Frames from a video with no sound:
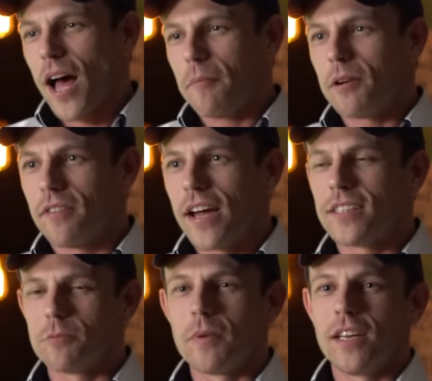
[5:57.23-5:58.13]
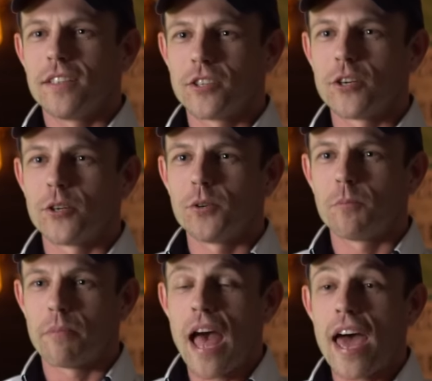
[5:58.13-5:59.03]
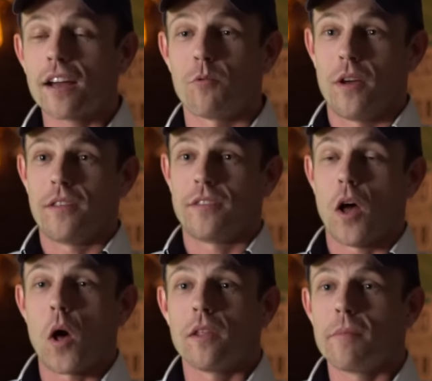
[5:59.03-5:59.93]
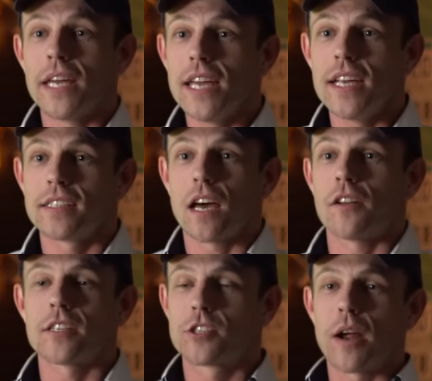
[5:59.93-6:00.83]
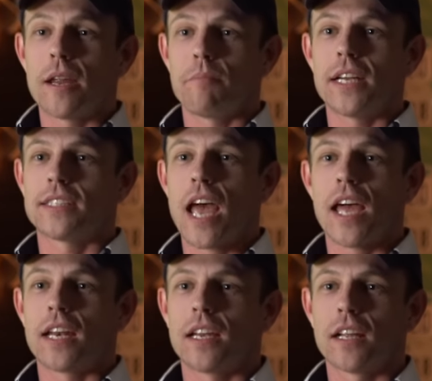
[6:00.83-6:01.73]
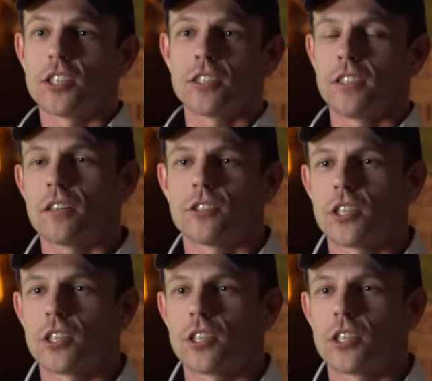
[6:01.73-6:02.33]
Bob invites me to paddock with all the McKees under this great big tent and just, you know,